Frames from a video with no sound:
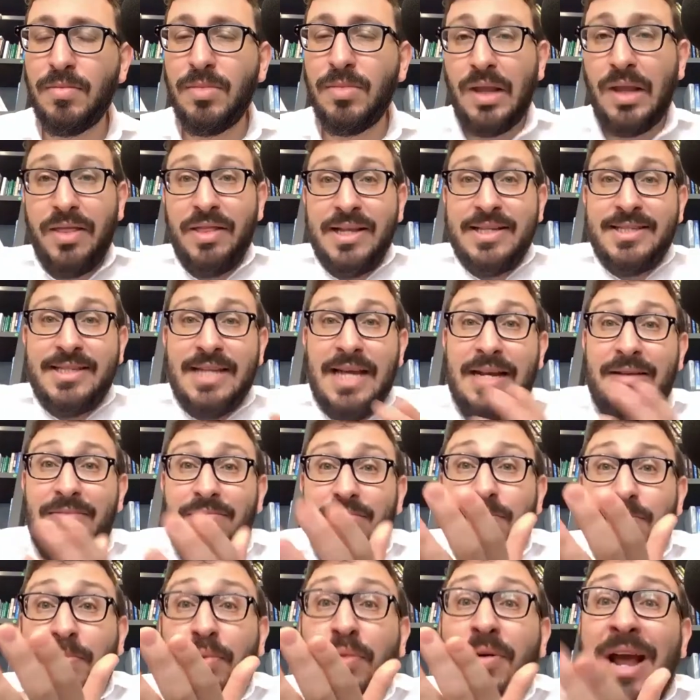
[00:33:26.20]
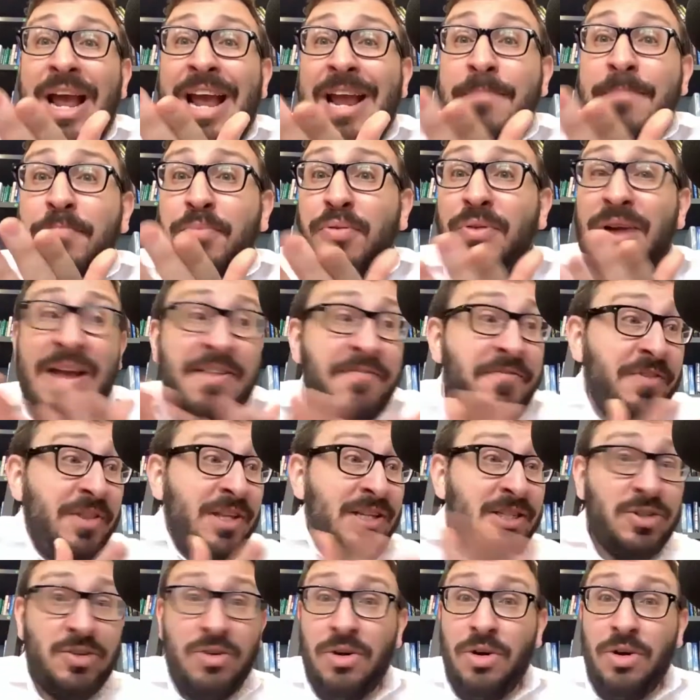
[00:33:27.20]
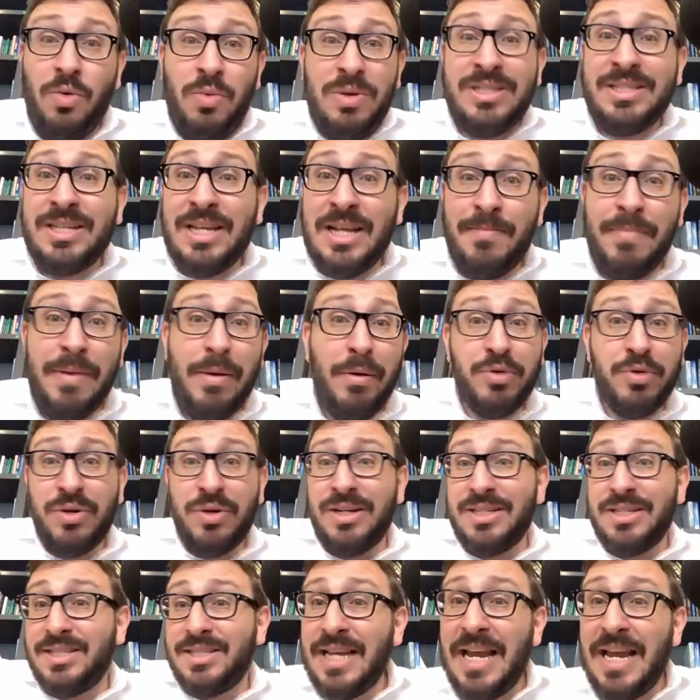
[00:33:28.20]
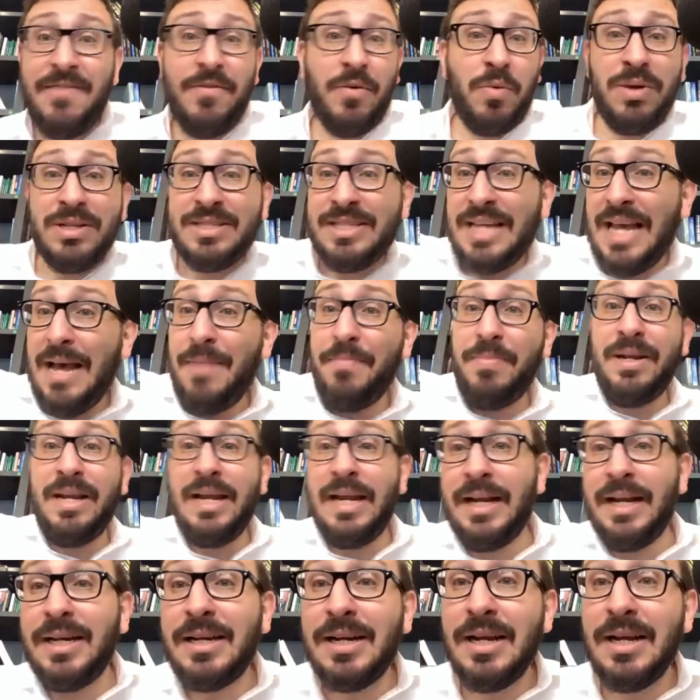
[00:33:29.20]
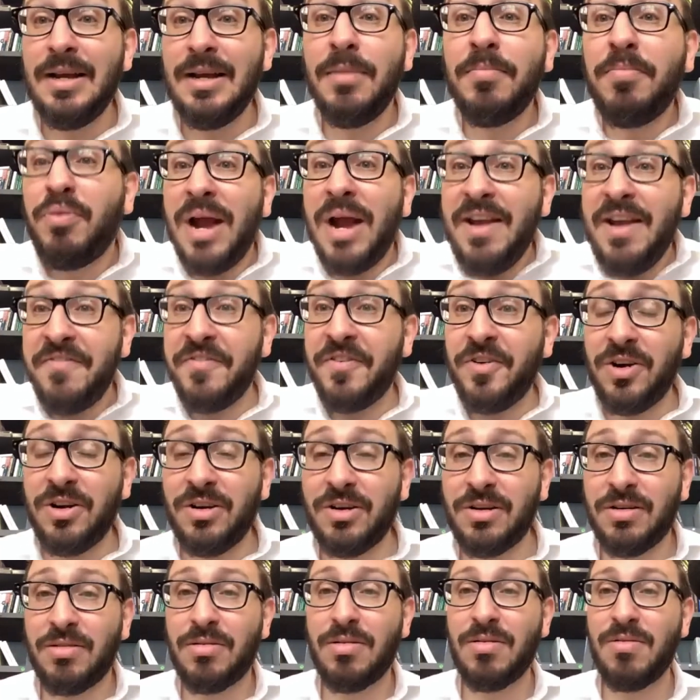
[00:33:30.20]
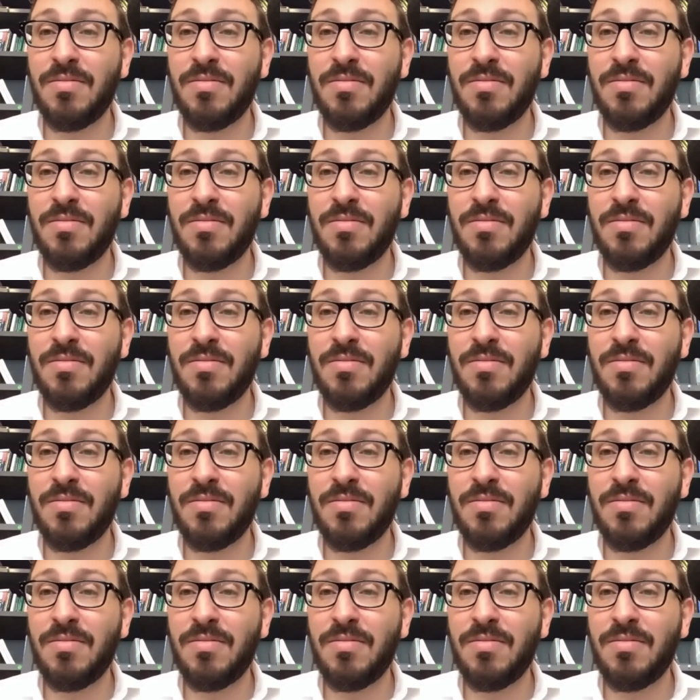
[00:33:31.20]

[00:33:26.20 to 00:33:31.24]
And they said, Pray, pray for this girl. What's going to be? We're trying to save her. What's happening? Pray for her.